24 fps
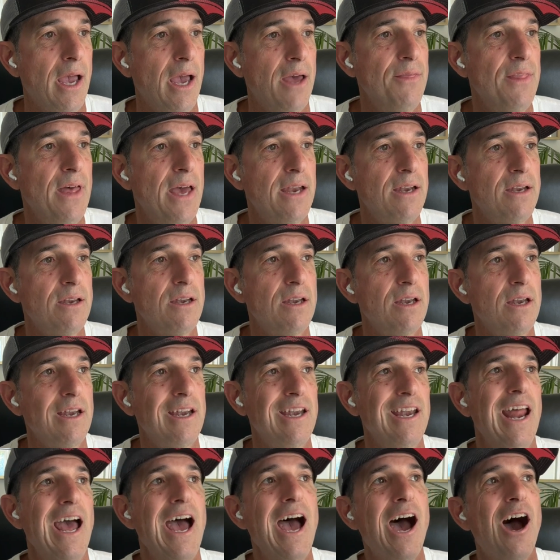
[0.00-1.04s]
and then
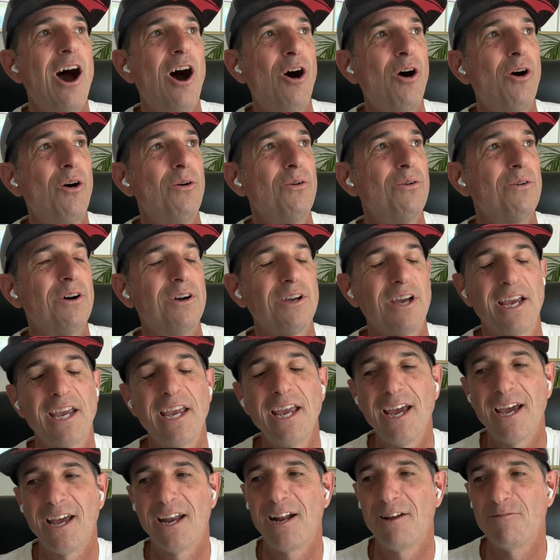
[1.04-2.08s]
now,
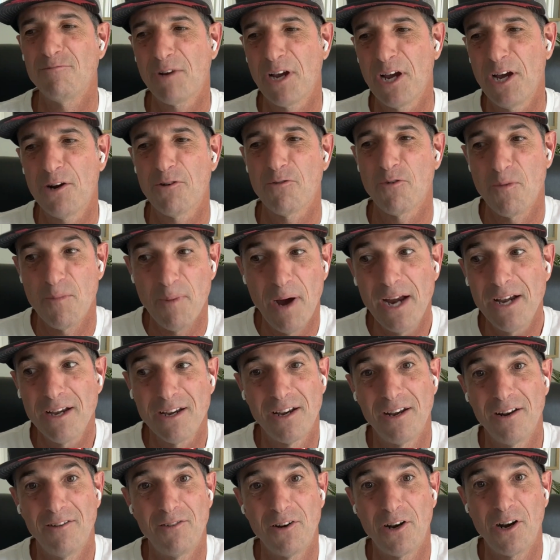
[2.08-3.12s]
again, I'm kind of
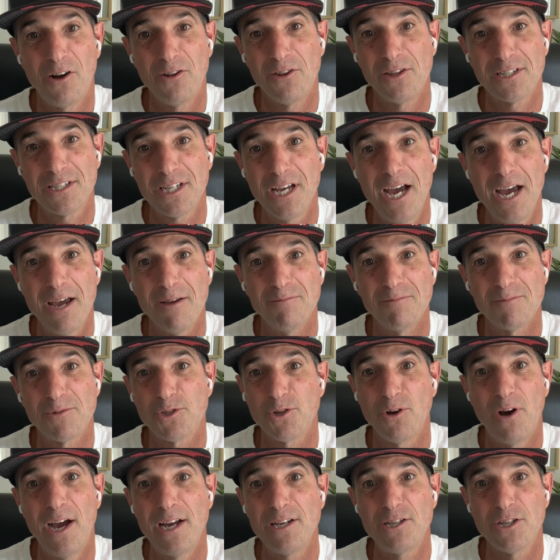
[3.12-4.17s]
reminded of it all the time.
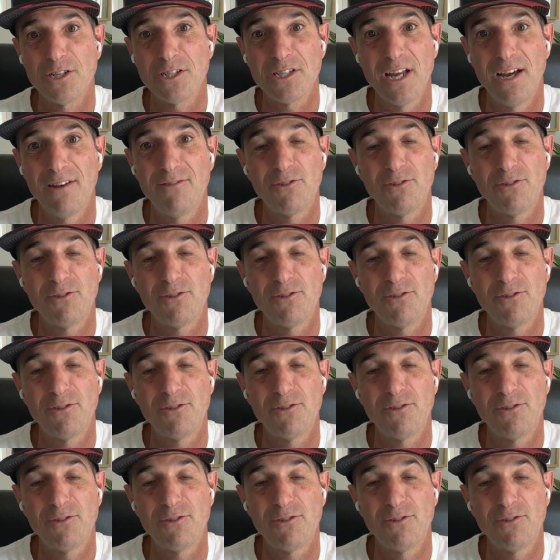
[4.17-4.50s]
So I just